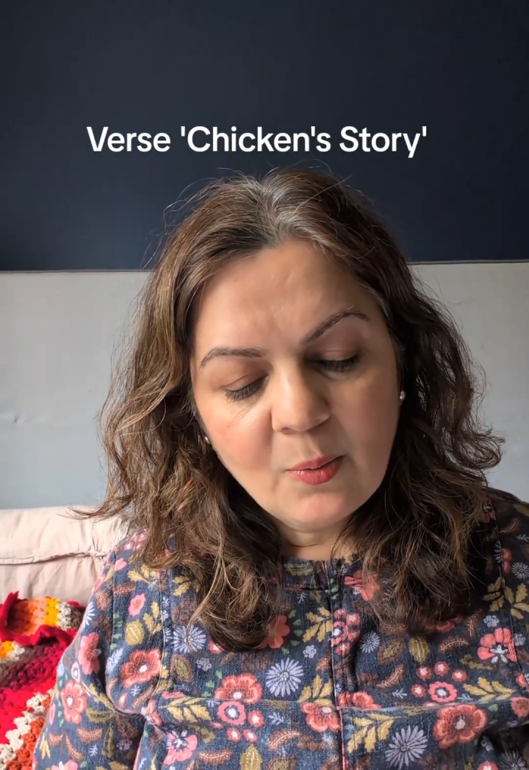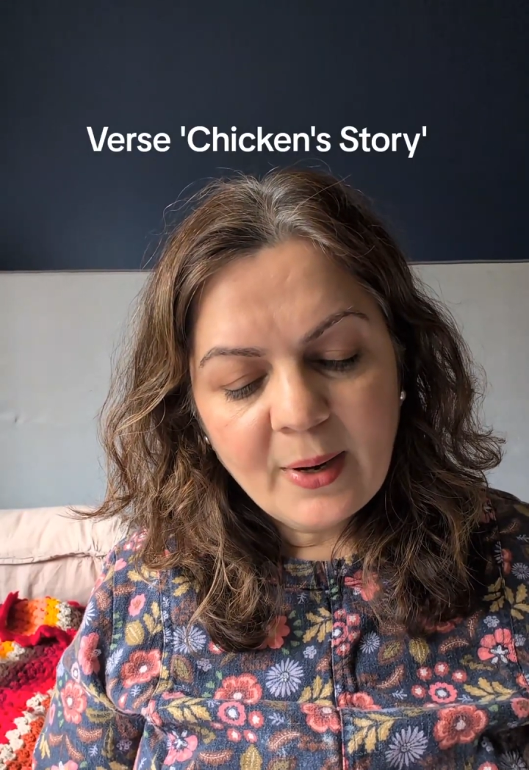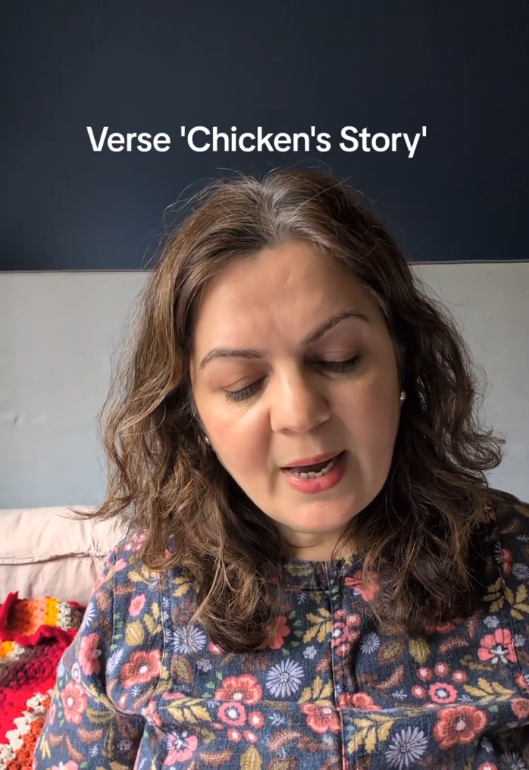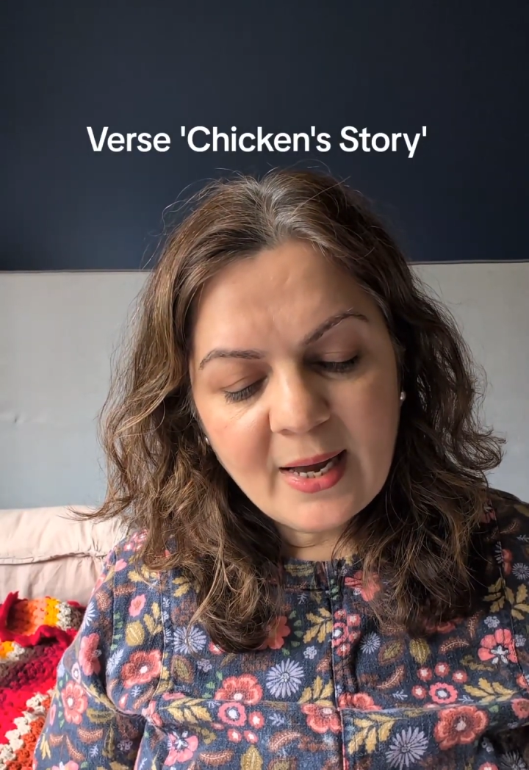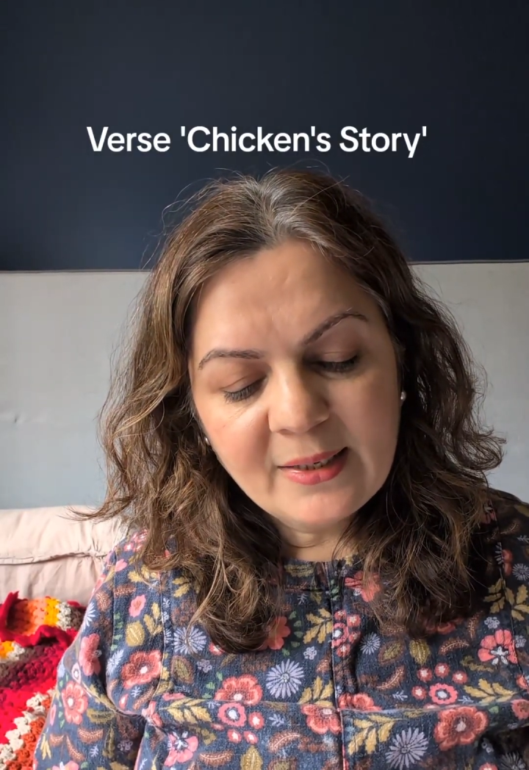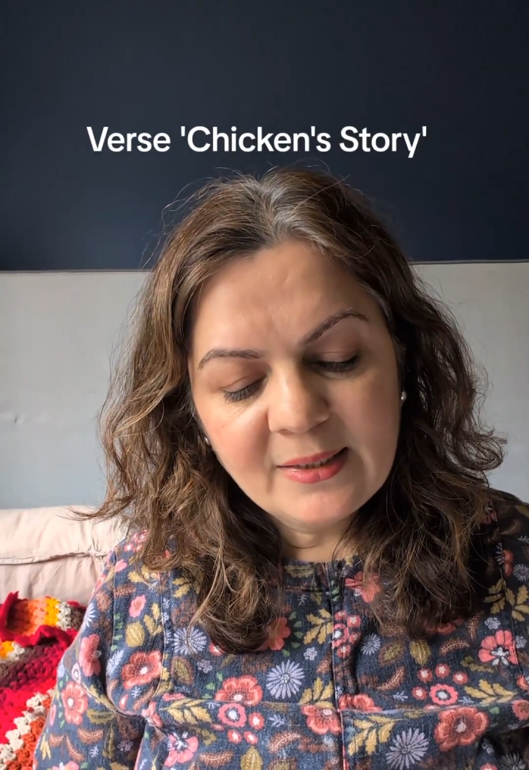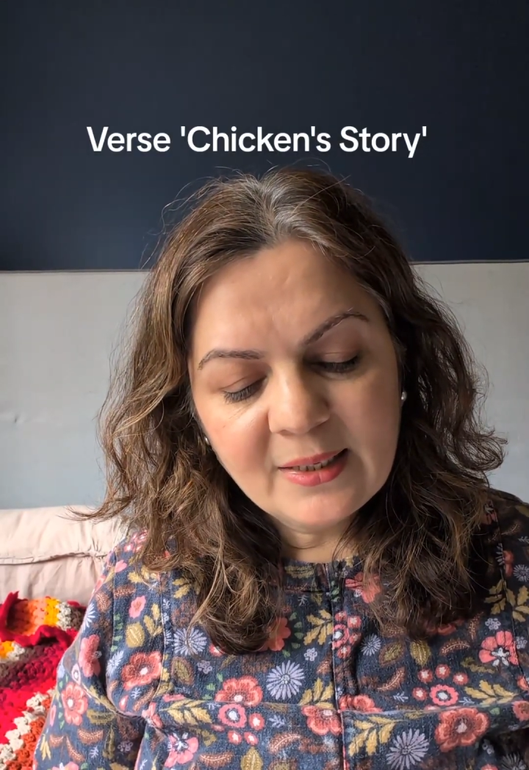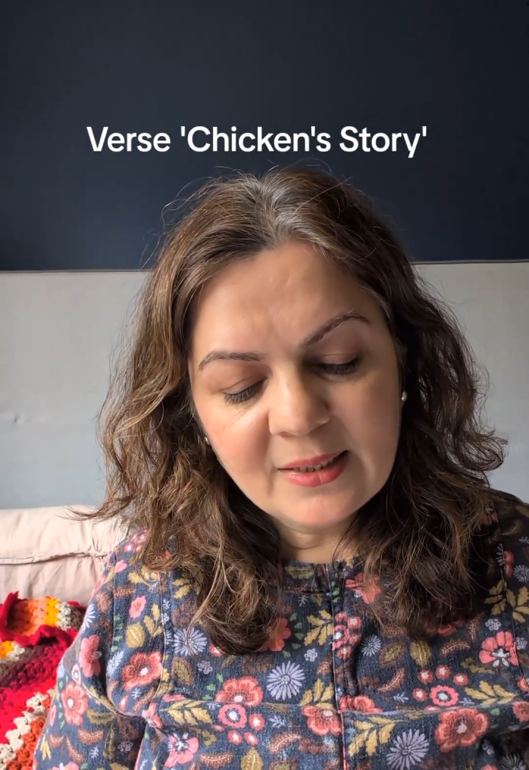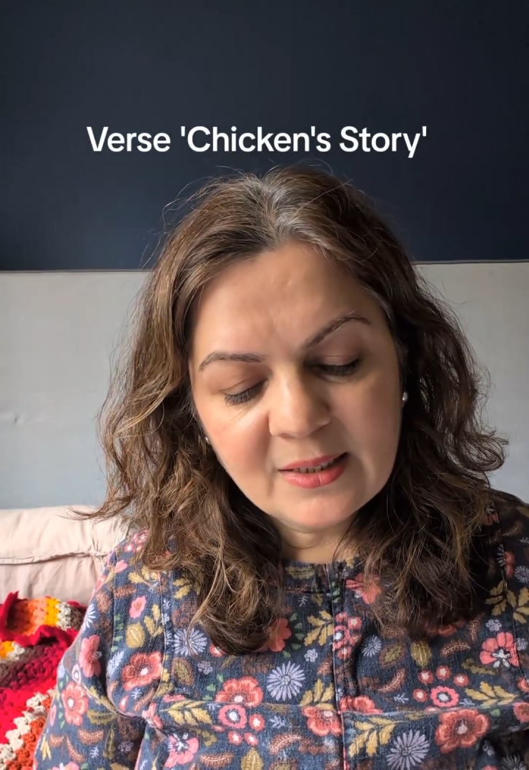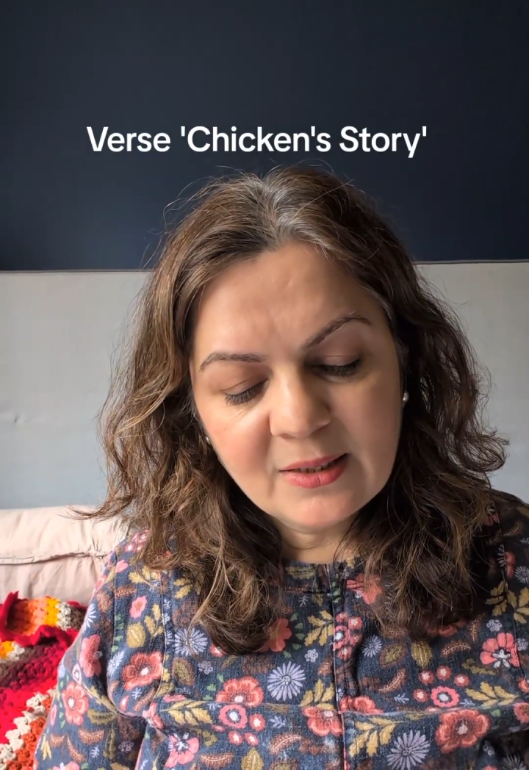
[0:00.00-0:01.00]
where
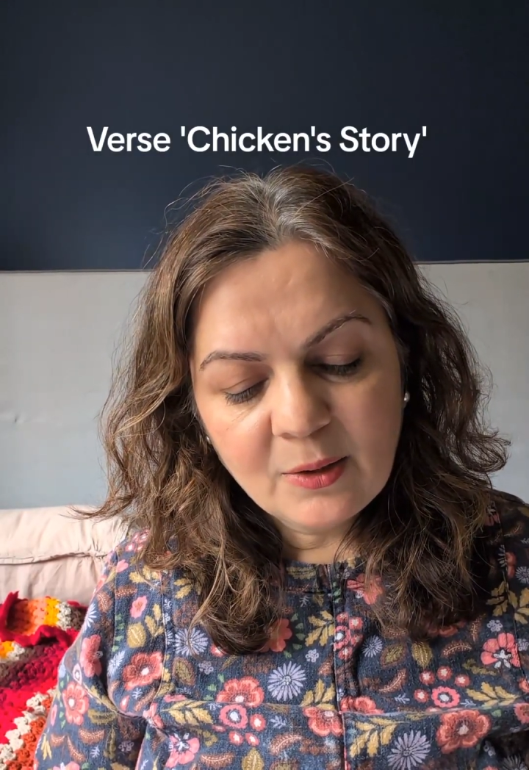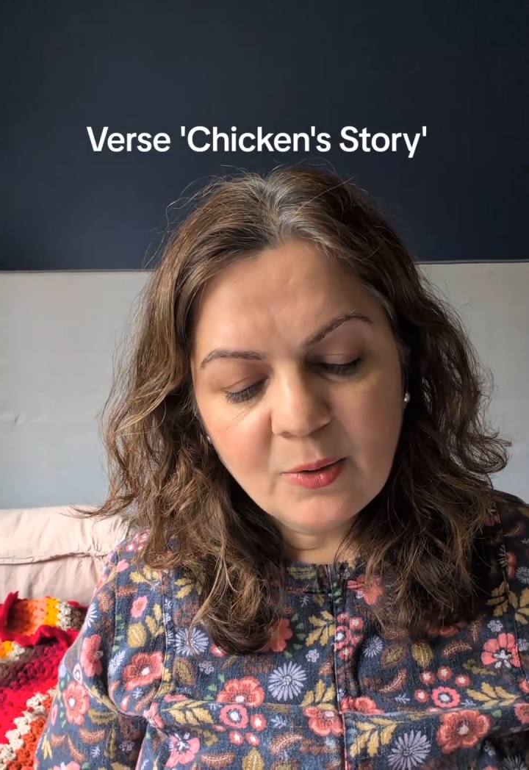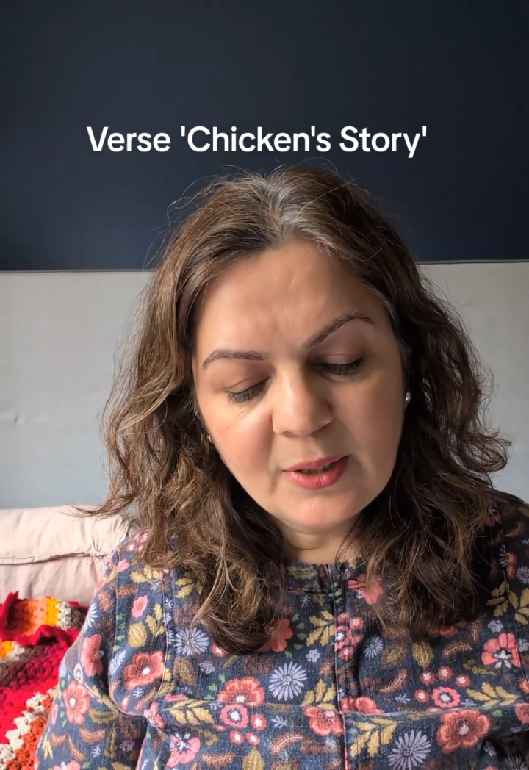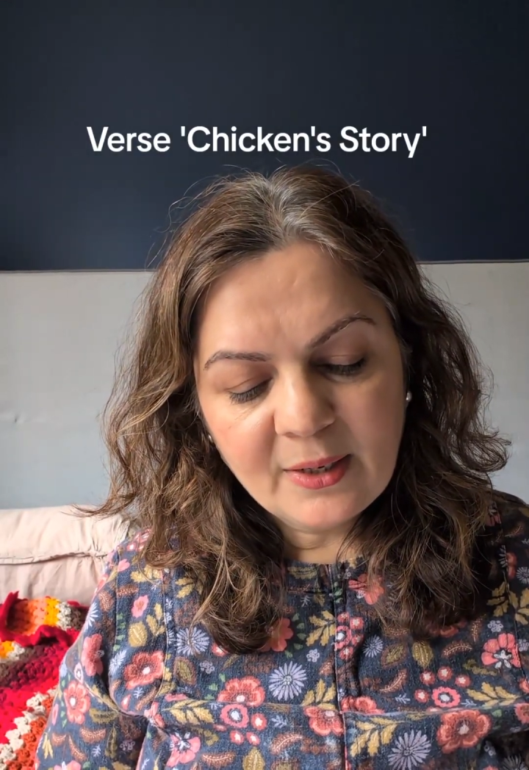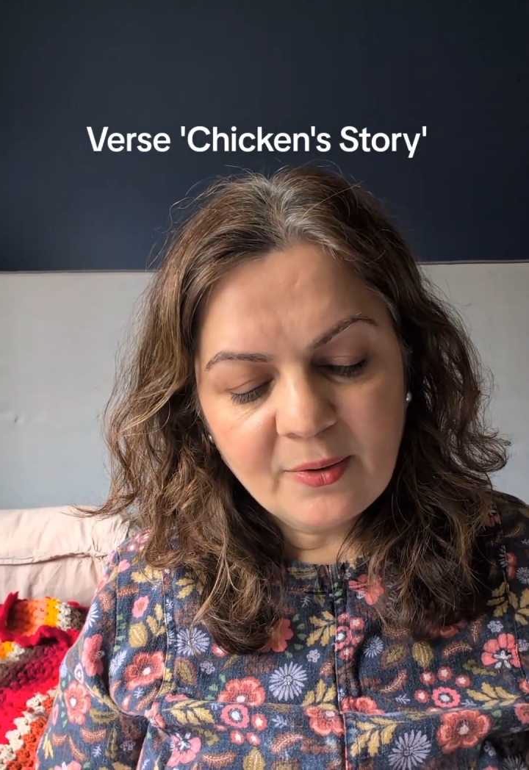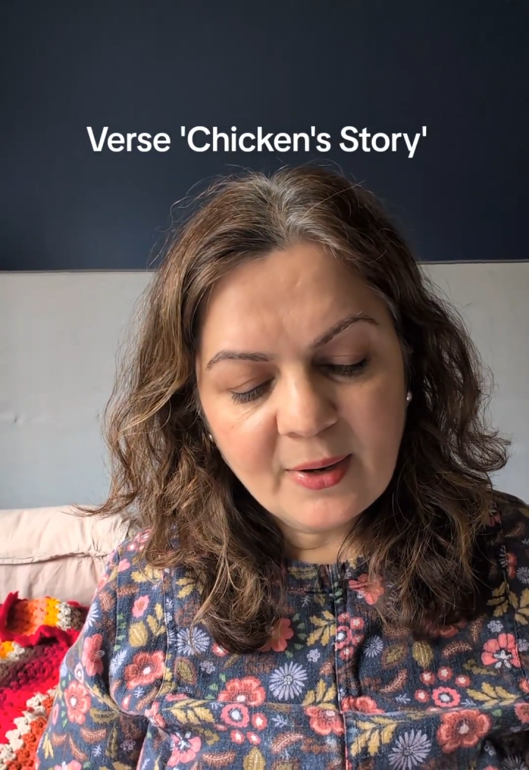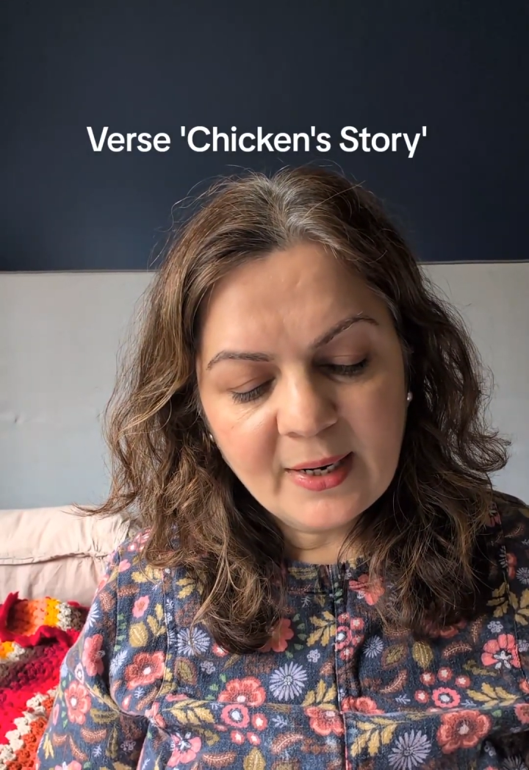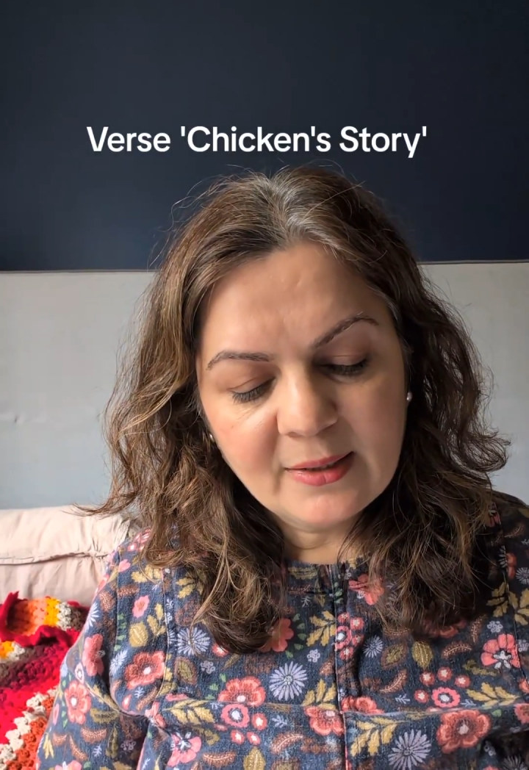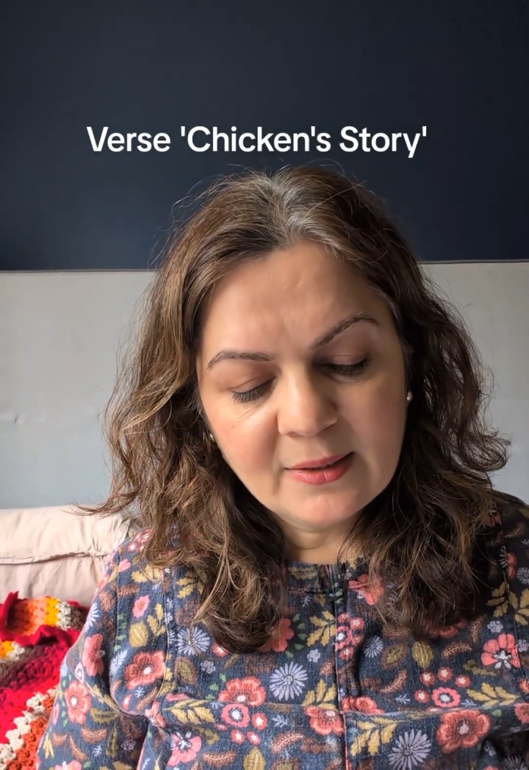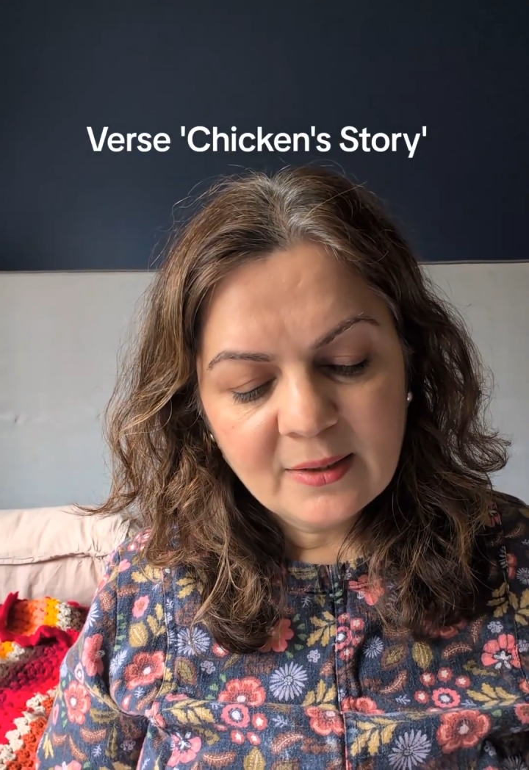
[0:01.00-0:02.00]
exist the good and
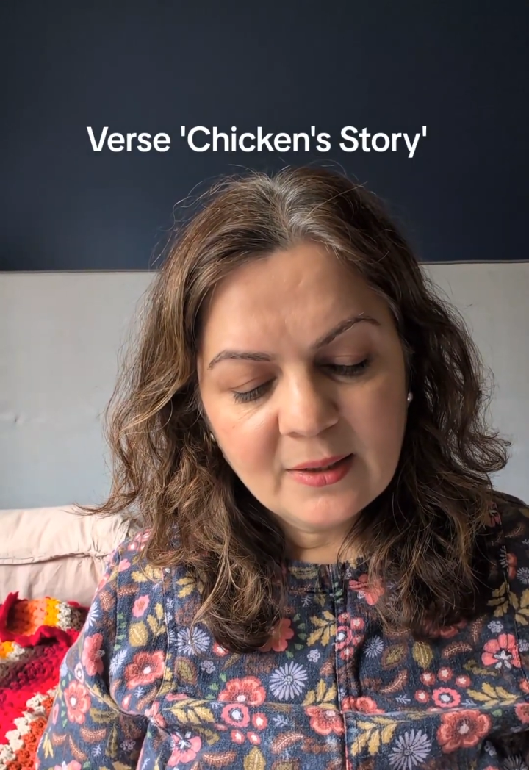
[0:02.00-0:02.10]
great,